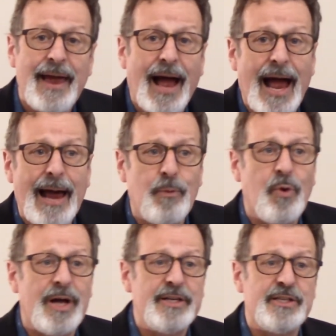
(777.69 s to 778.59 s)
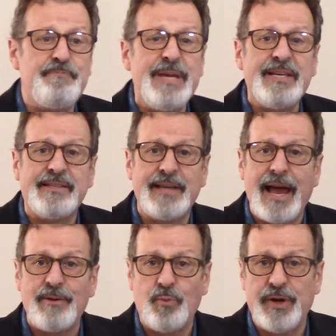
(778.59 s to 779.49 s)
I was
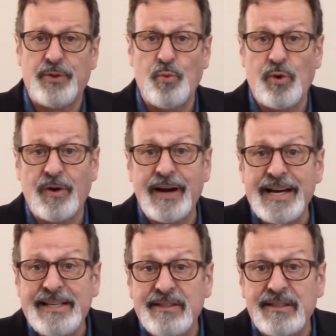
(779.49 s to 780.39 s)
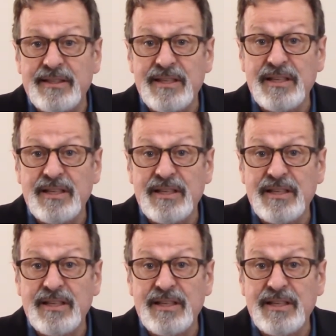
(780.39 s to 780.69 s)
beset with worries